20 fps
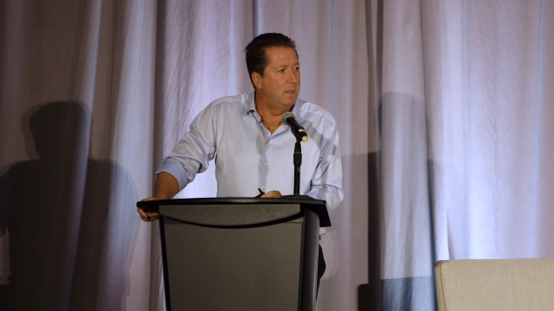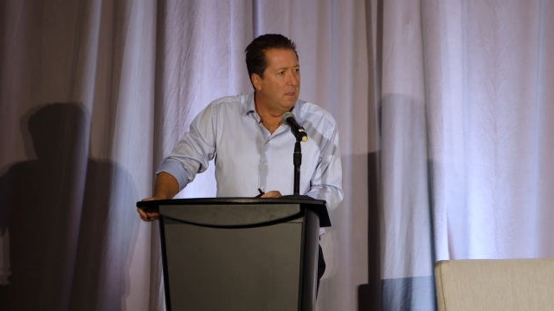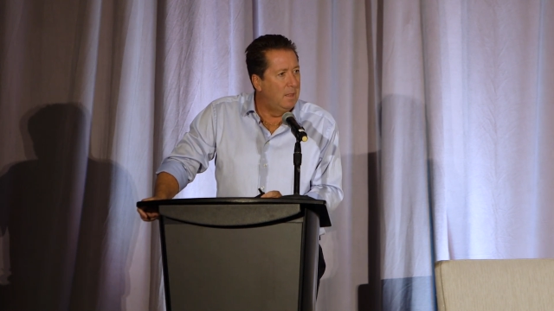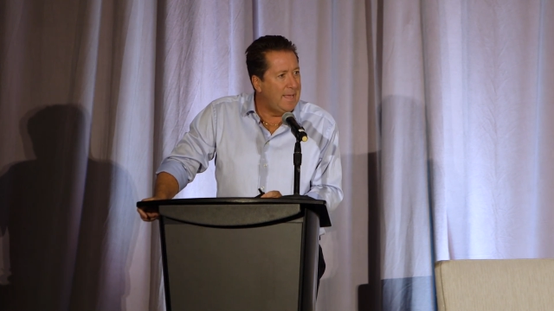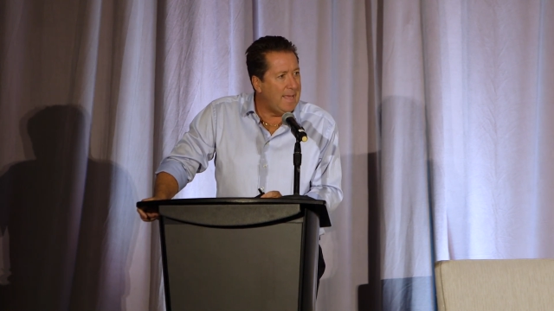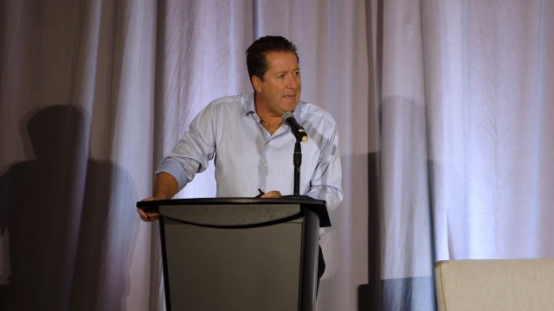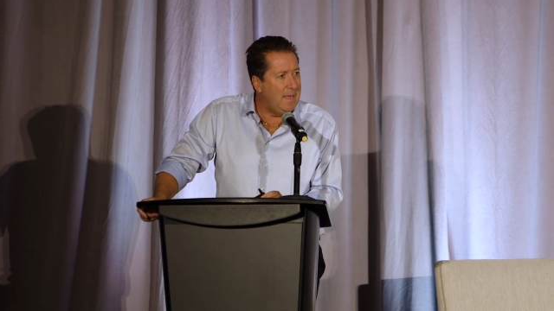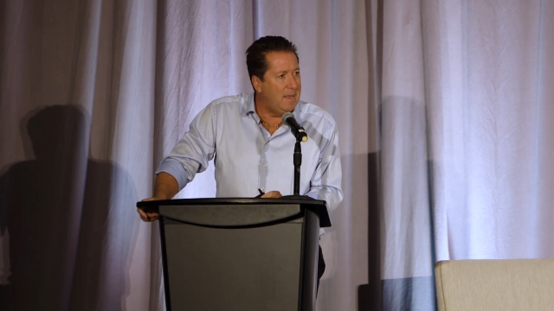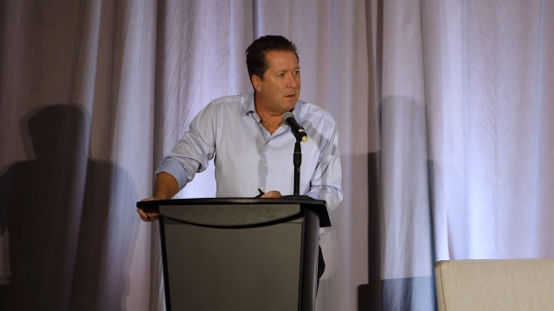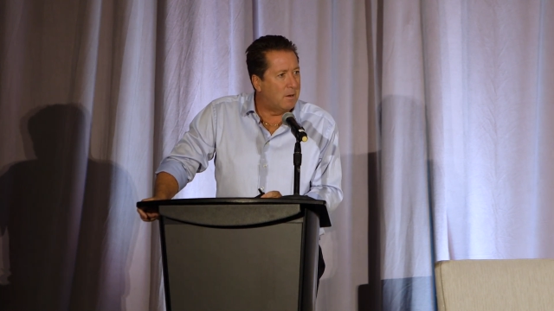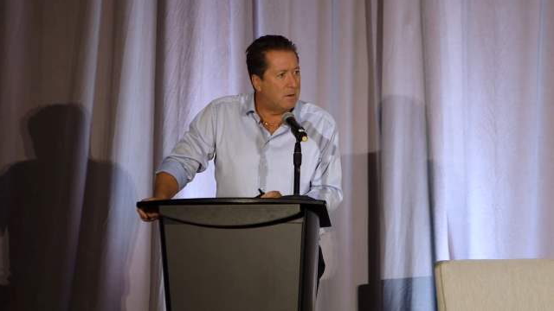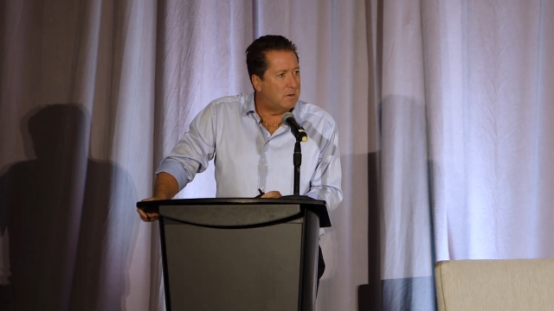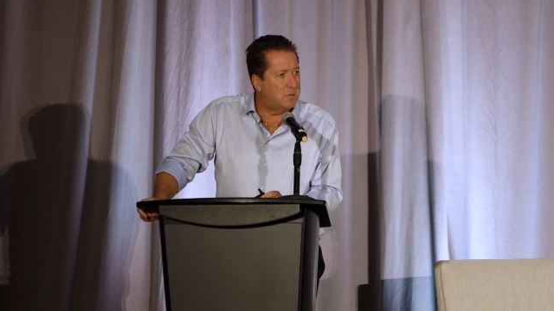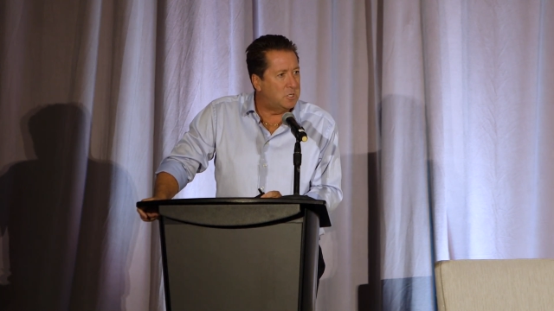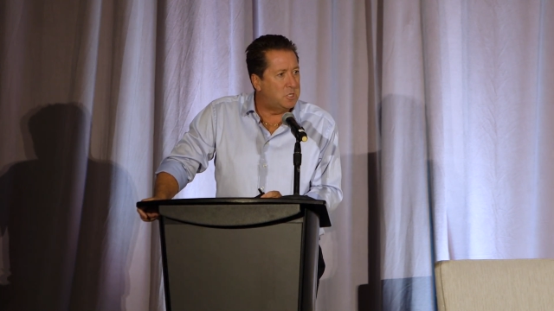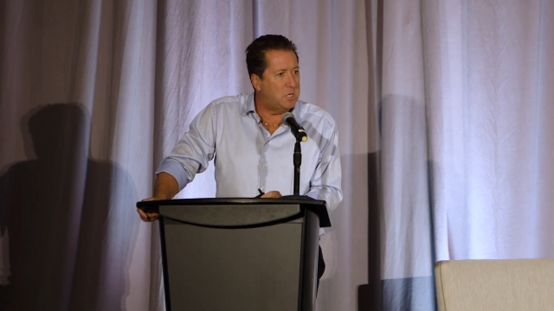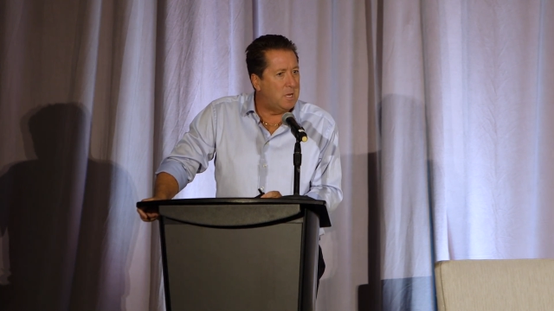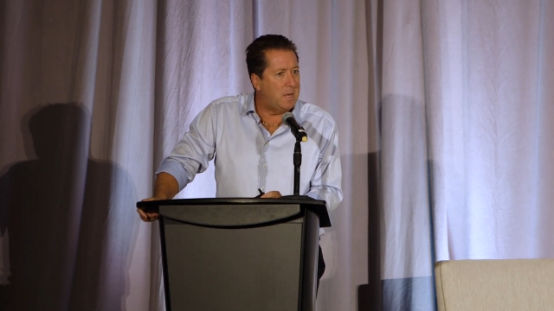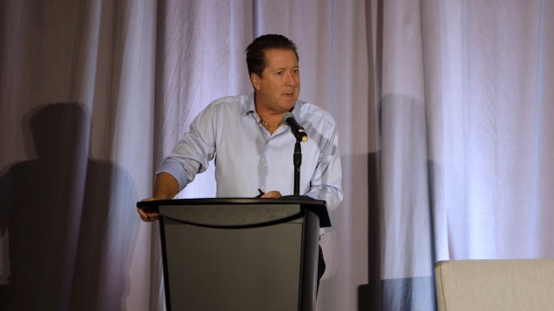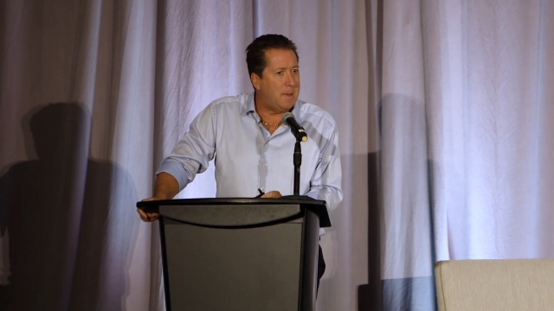
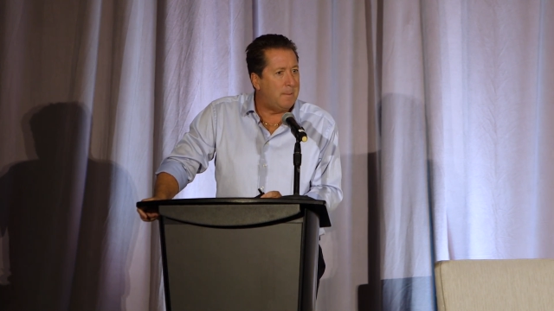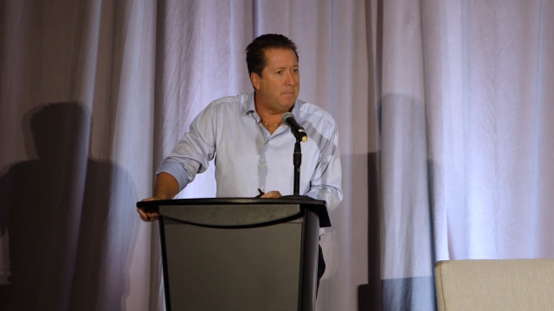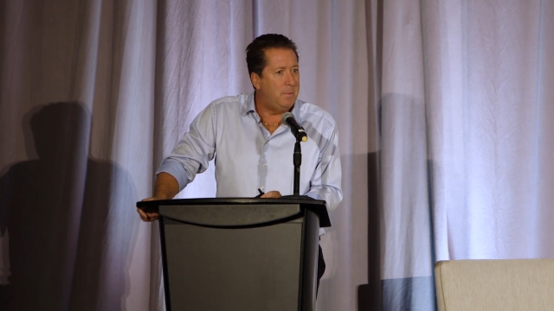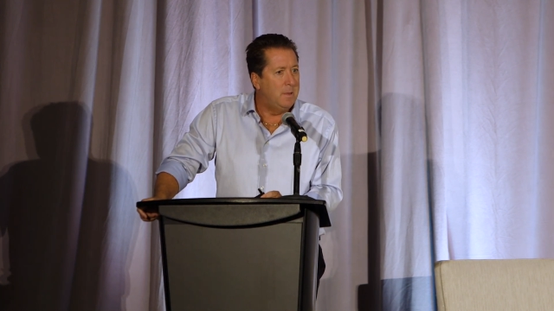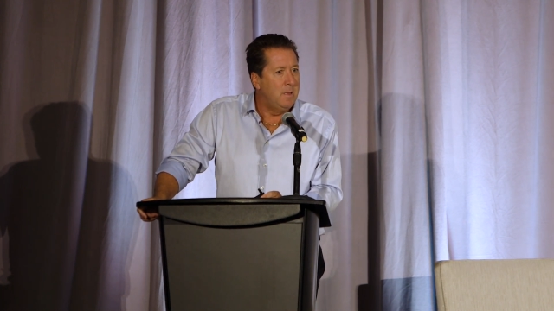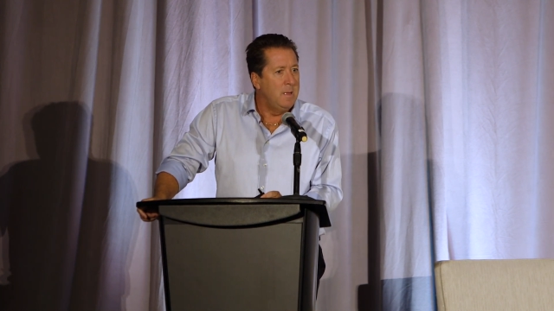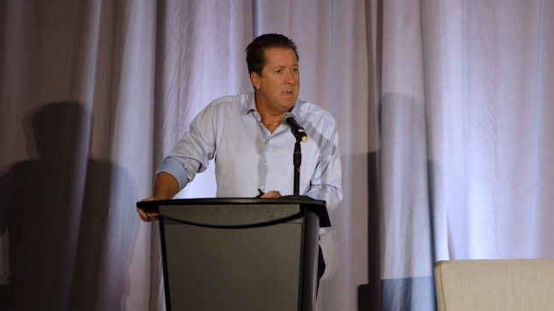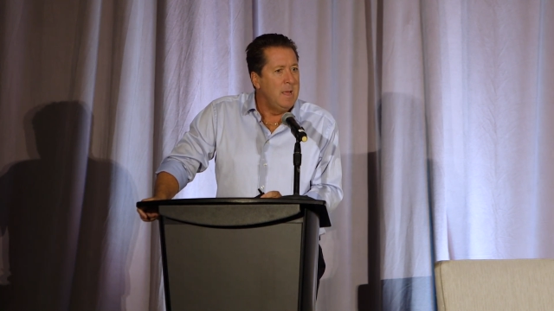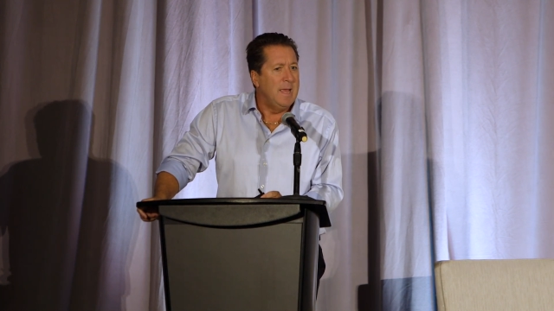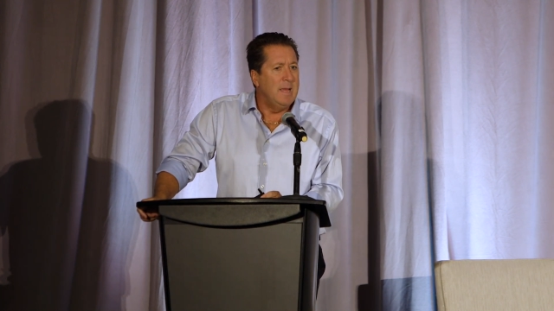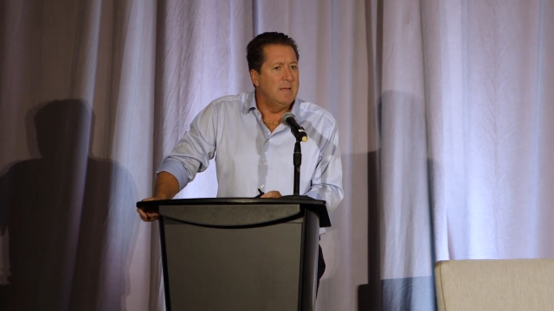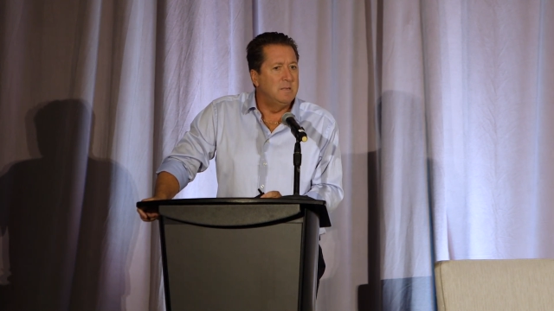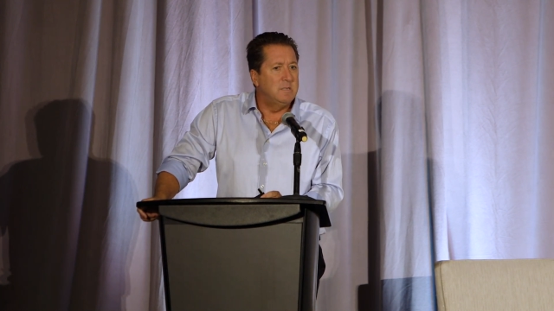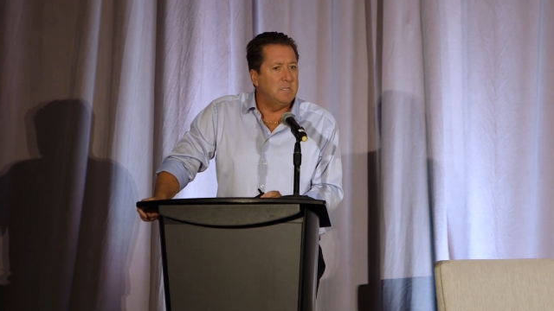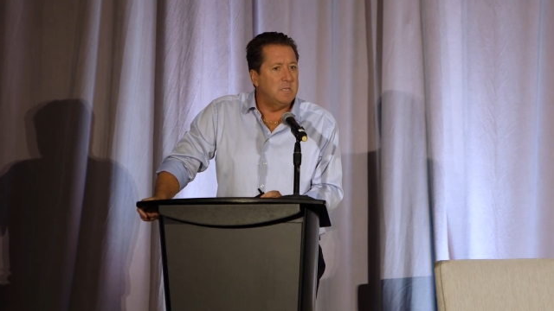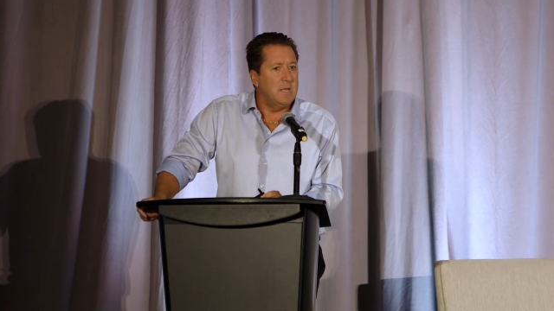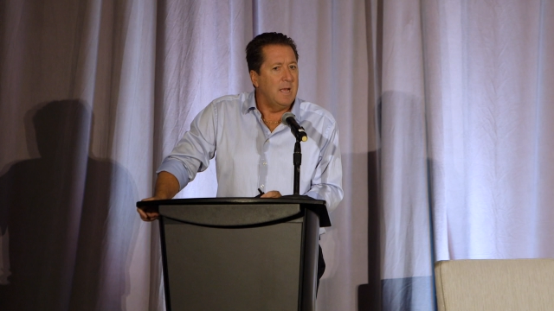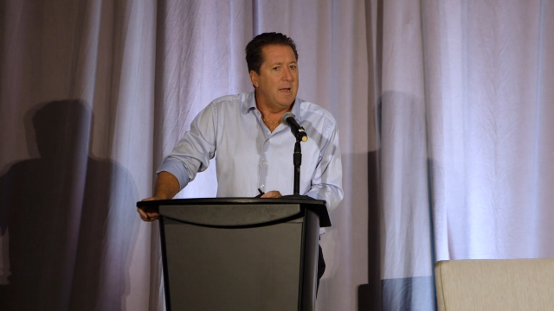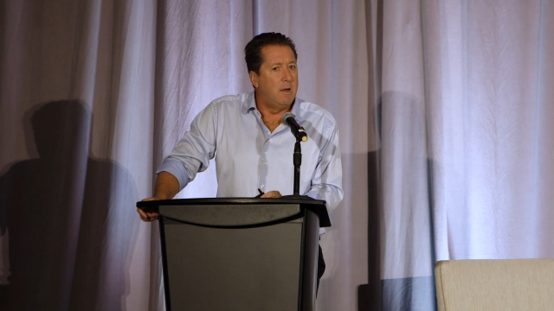Leadership is